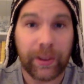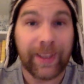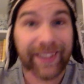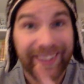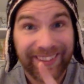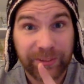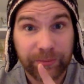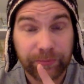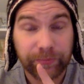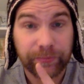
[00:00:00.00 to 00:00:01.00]
And
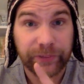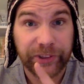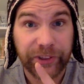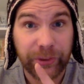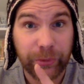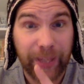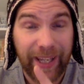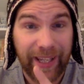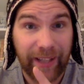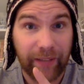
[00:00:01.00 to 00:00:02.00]
then you
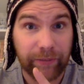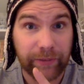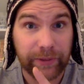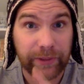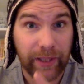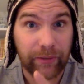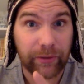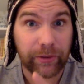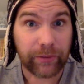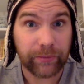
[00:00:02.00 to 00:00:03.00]
have
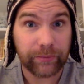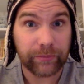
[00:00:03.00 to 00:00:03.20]
another